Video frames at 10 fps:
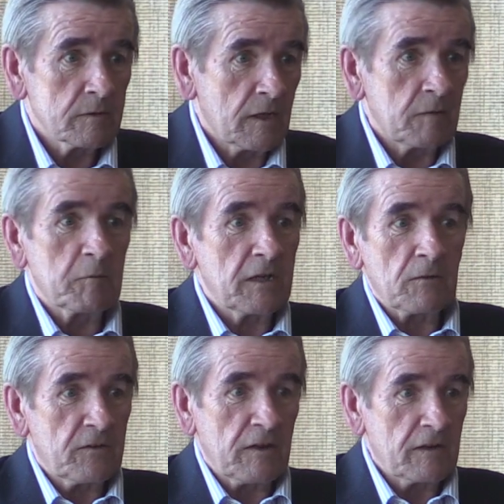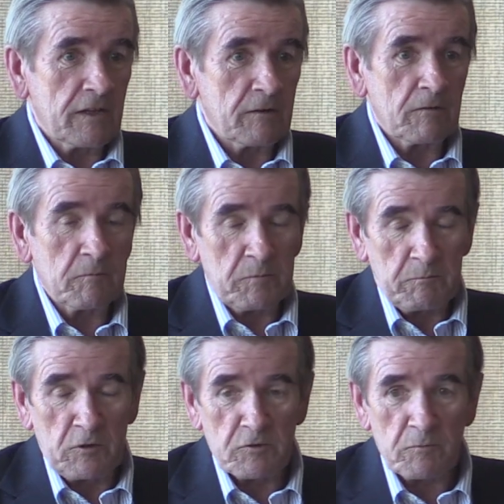Anybody outside of
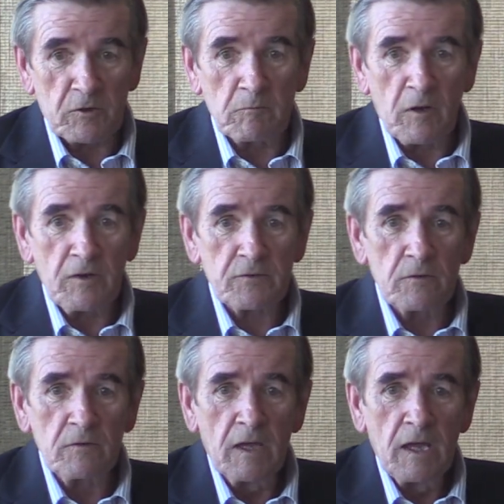Petersburg and Moscow.